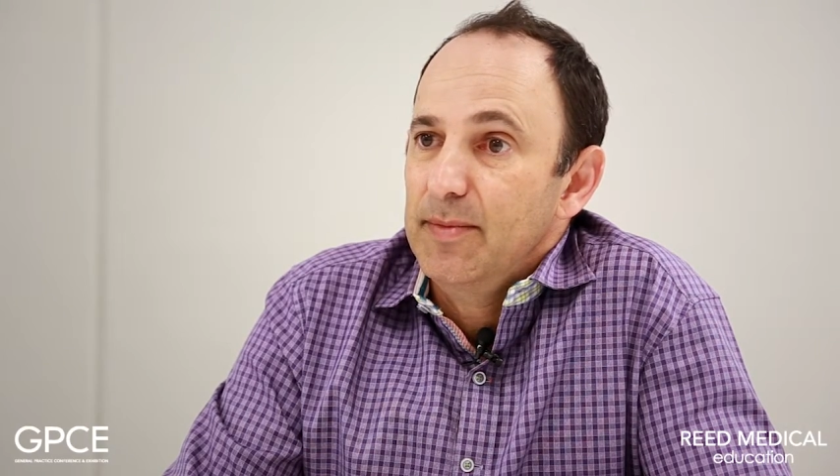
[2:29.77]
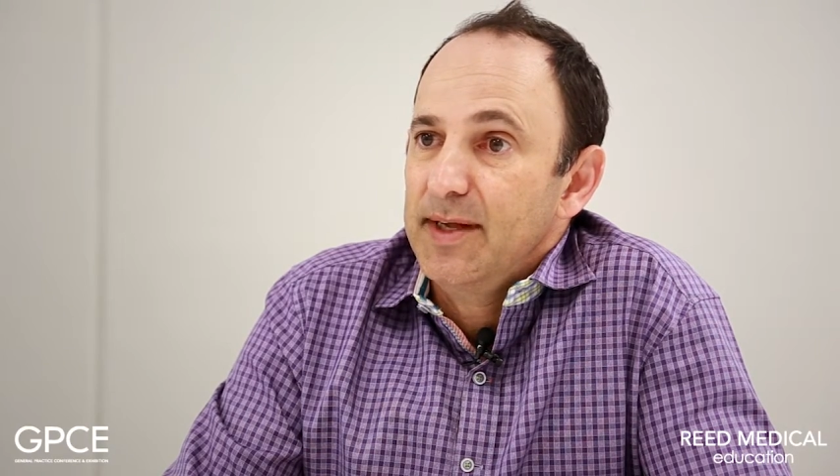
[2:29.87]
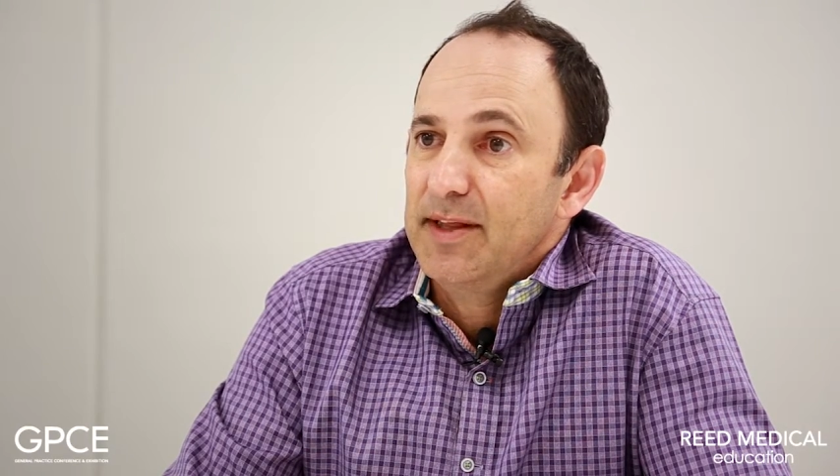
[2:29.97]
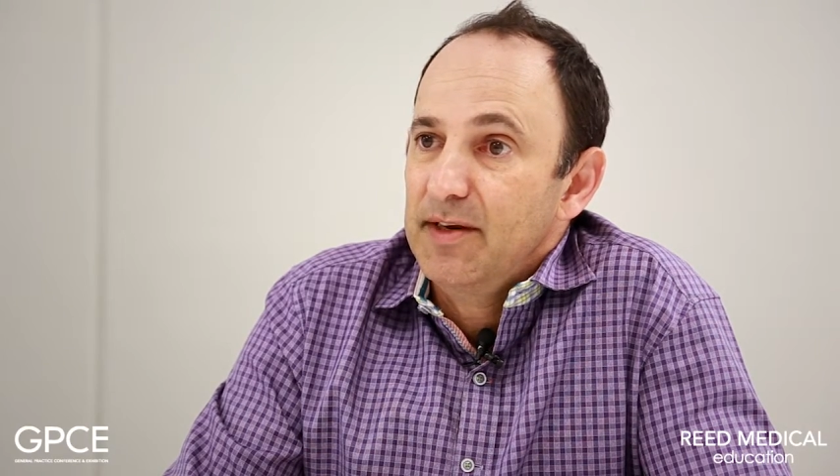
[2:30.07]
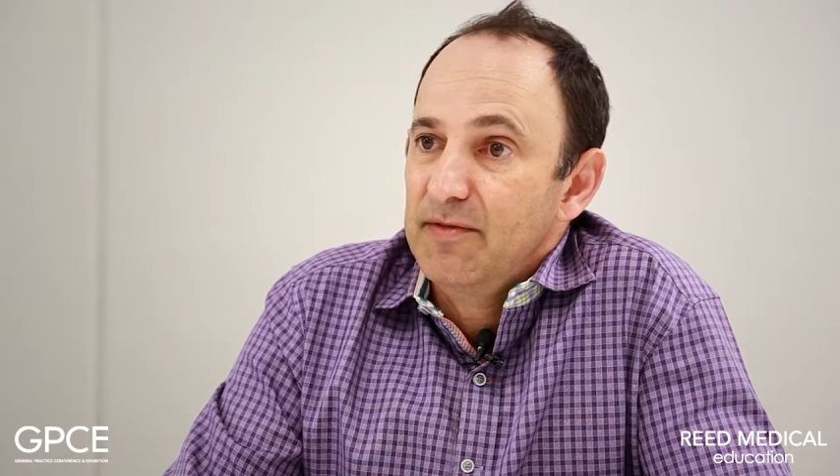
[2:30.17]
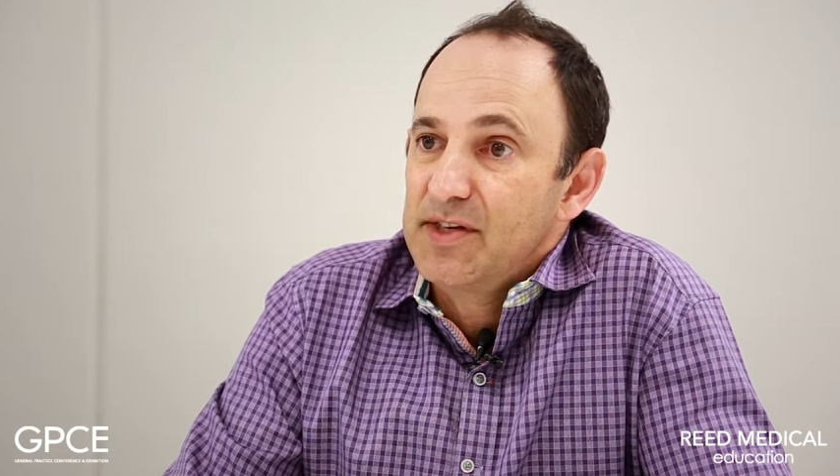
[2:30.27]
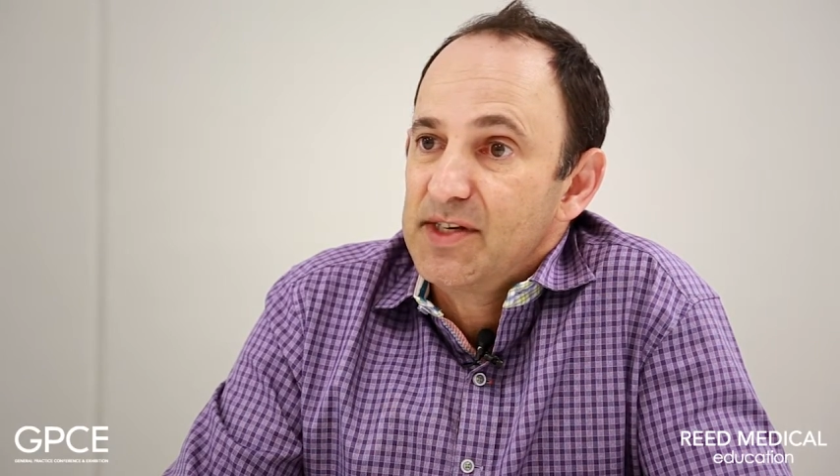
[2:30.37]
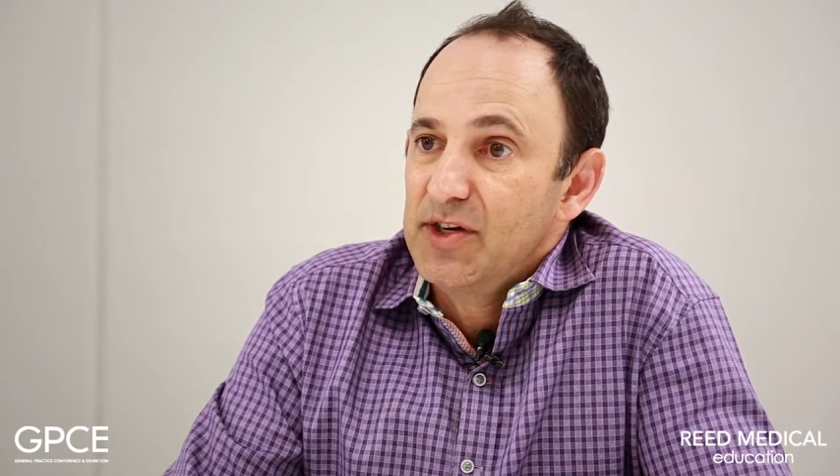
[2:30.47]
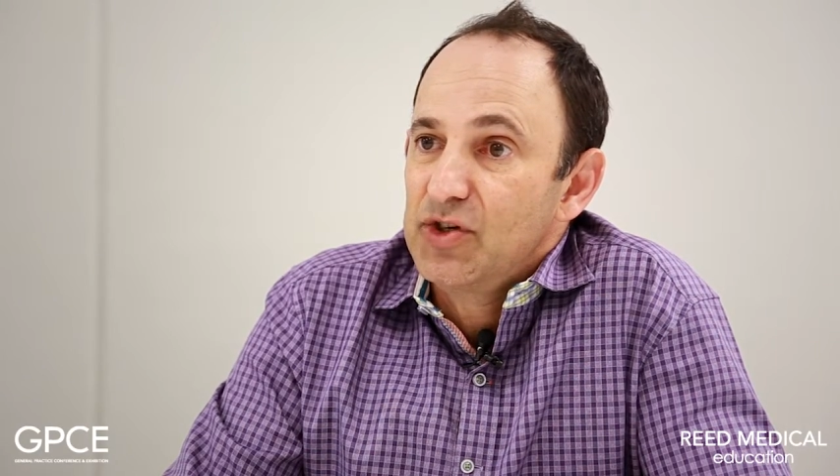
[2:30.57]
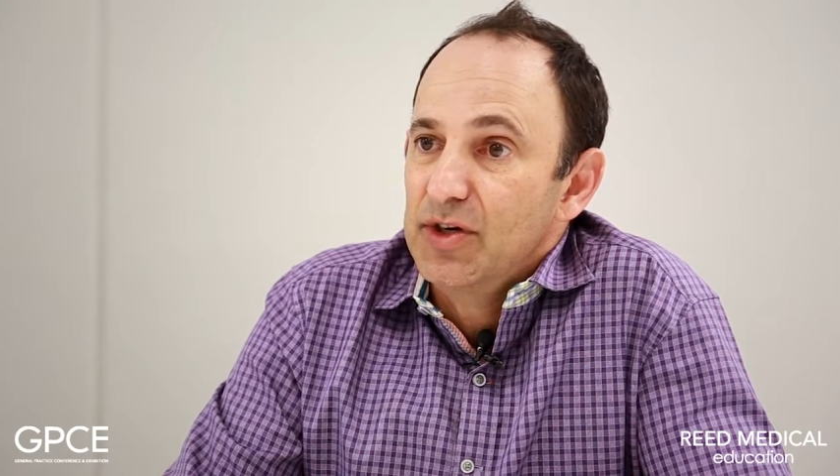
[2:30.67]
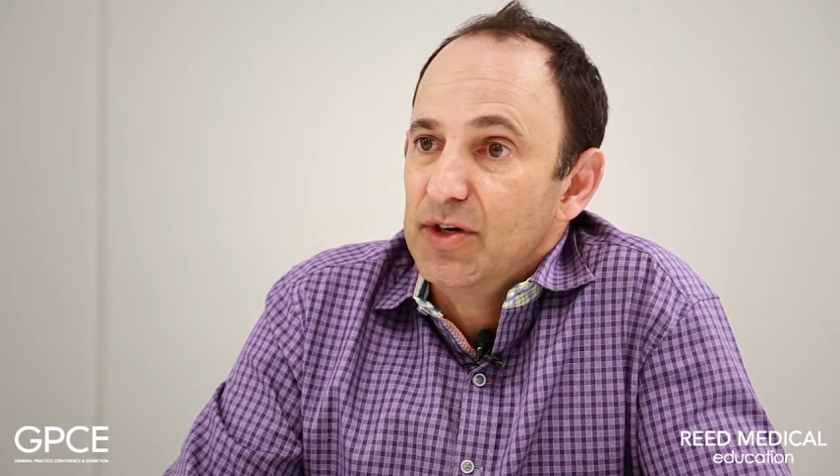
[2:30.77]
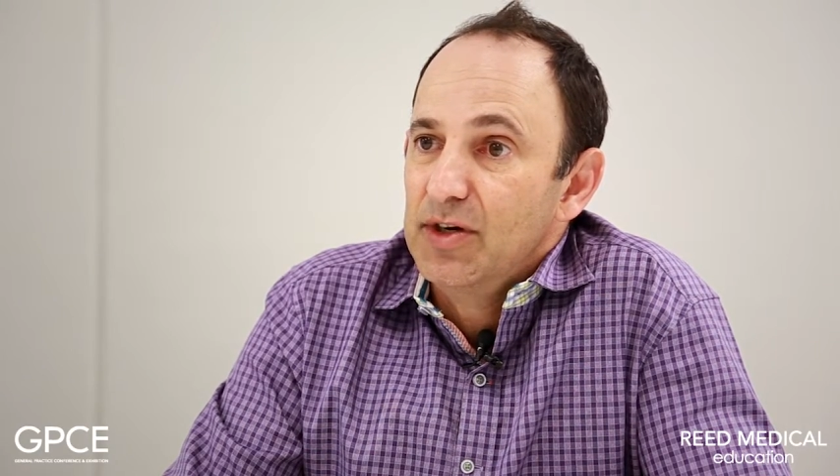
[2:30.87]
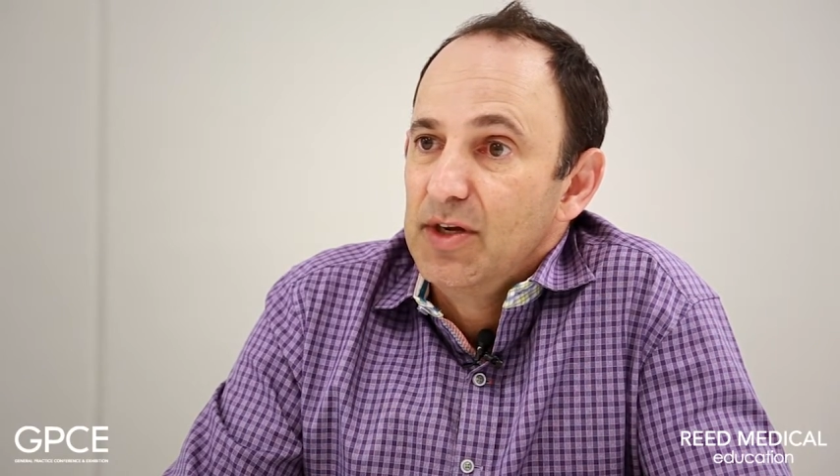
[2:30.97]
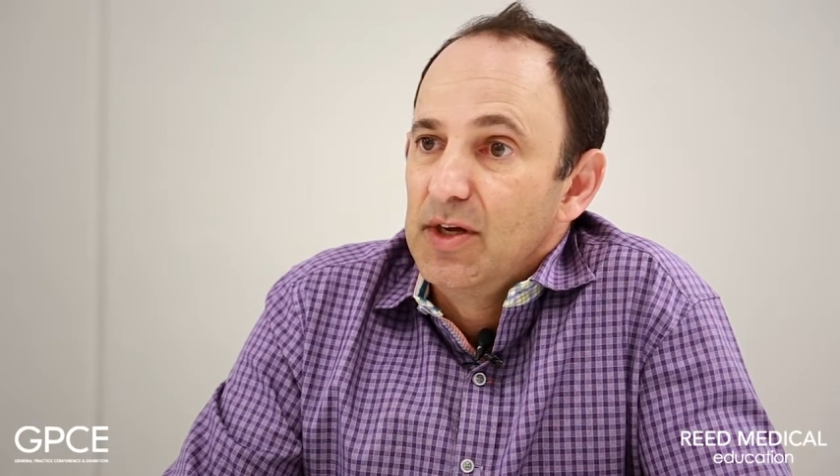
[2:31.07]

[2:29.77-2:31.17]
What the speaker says: at the end of the session,